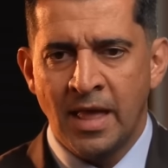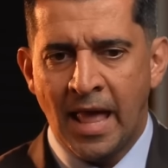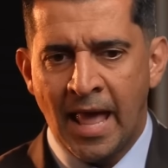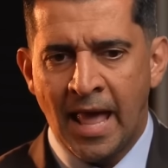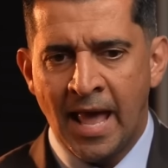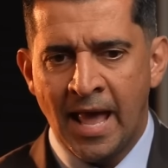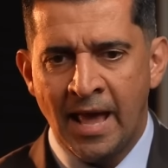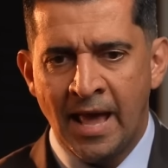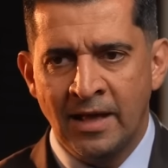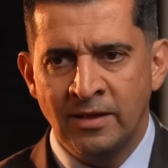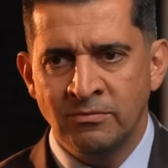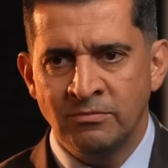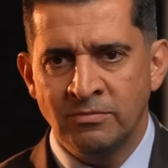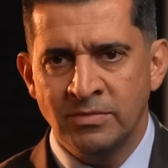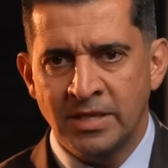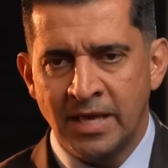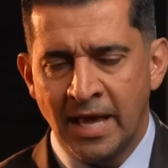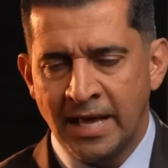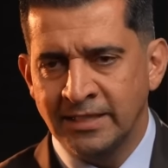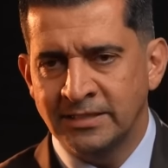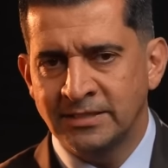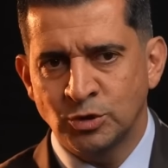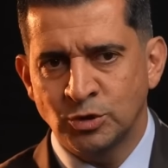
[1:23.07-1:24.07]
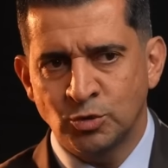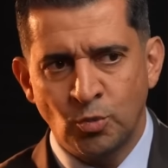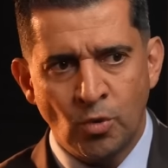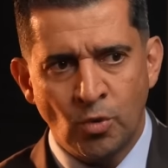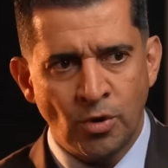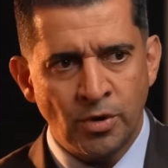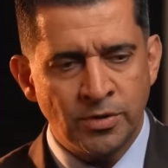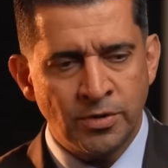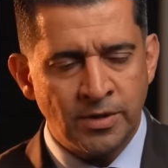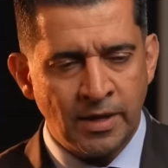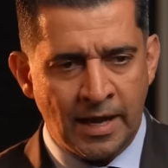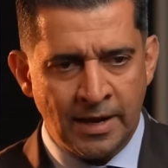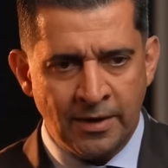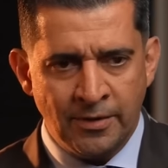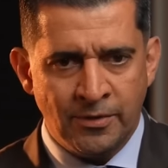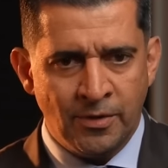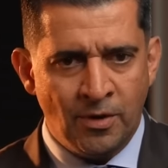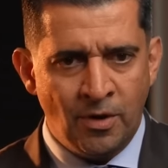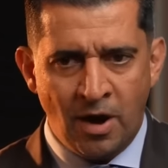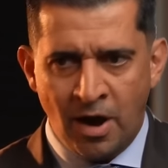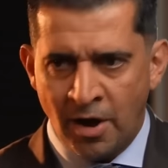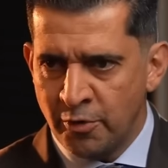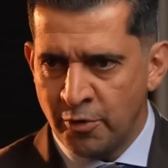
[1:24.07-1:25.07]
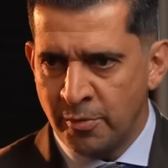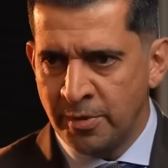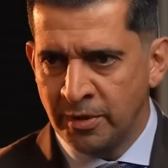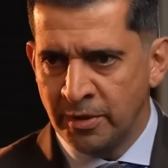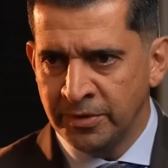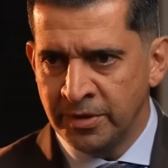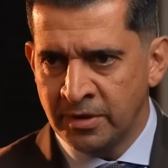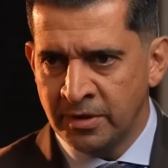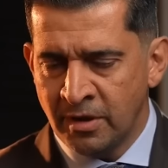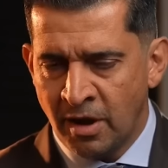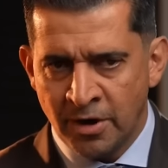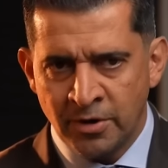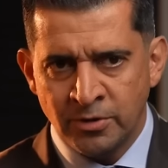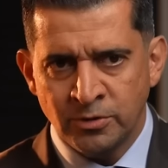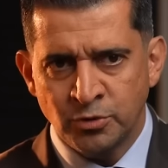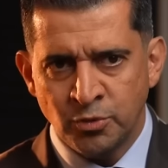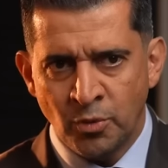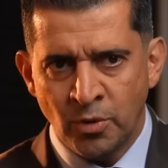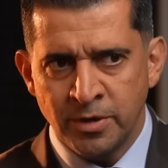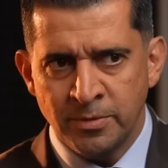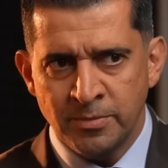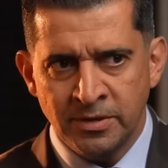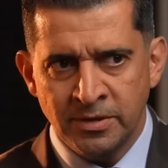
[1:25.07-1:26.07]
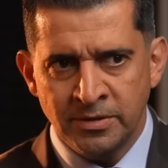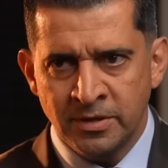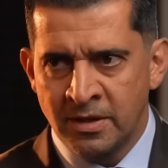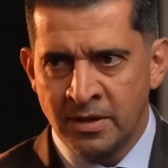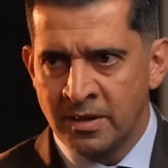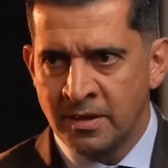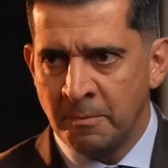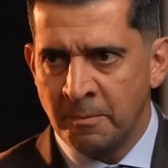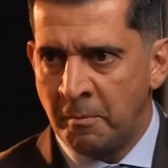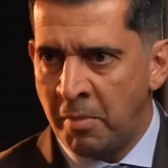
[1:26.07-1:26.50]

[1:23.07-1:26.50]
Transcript: and Gates is worth, I don't know, 100 billion, 120 billion.